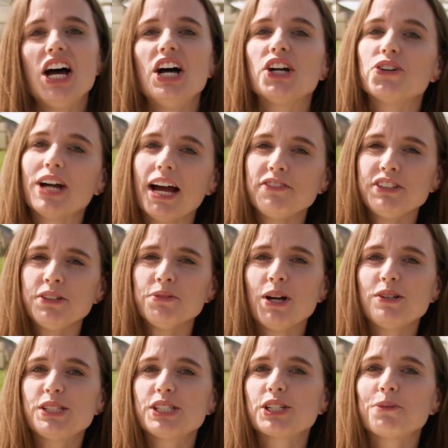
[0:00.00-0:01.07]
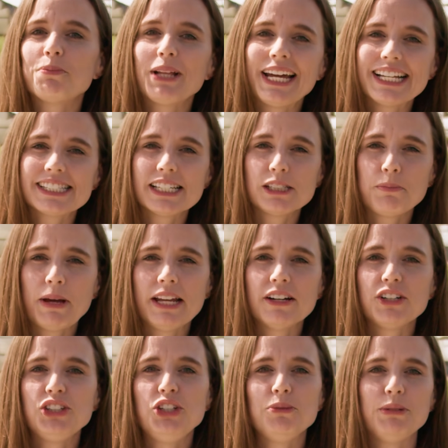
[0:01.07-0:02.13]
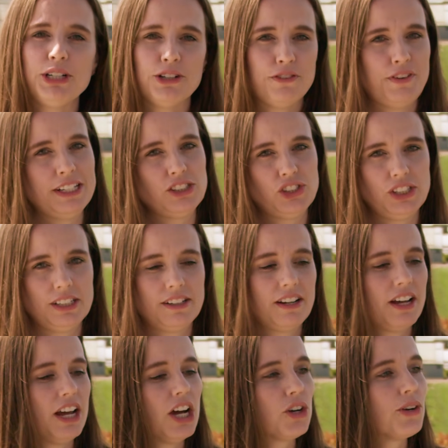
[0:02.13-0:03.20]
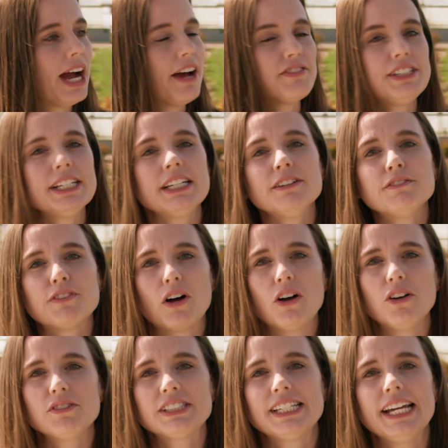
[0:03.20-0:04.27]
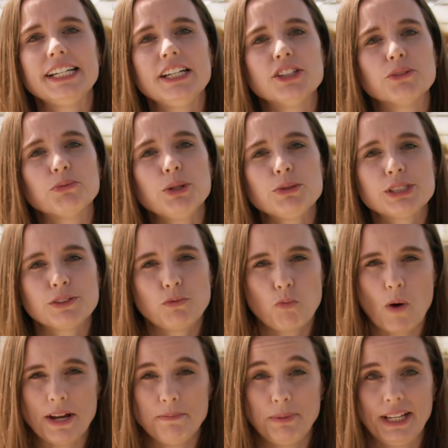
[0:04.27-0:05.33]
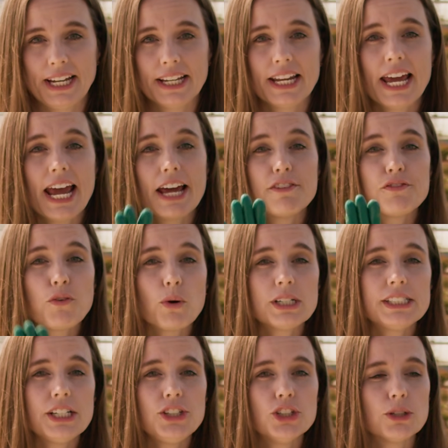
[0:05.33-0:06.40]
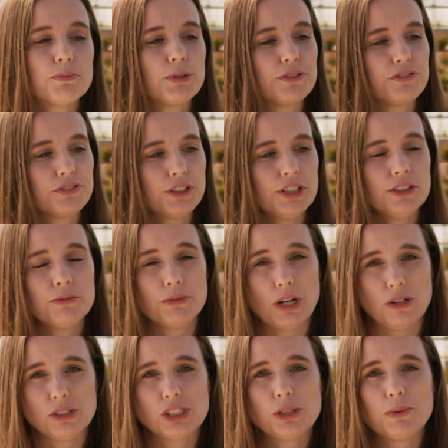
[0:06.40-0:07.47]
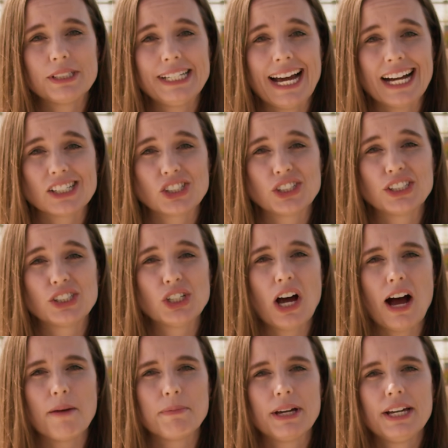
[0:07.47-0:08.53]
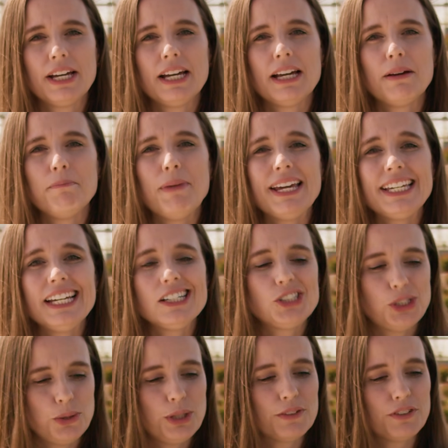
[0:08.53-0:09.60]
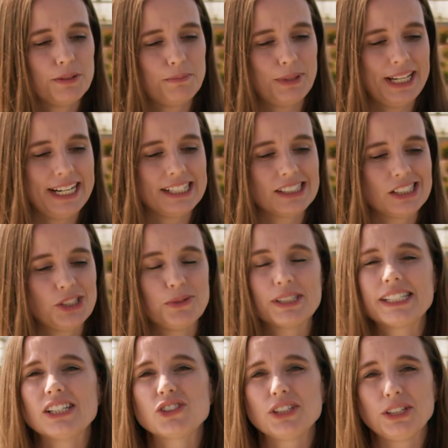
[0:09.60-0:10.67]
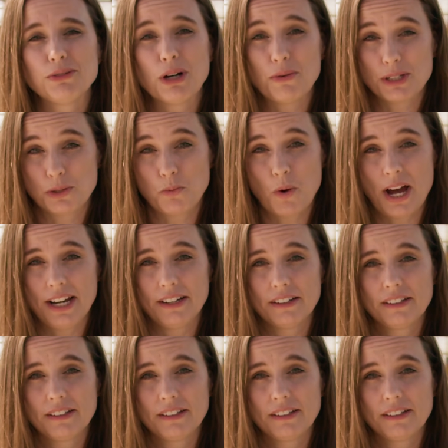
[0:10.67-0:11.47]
Grafted roses are plants that depend on human intervention. Grafting involves taking the roots of one plant and forcing your preferred rose to attach to the top, making two different plants to essentially grow as one.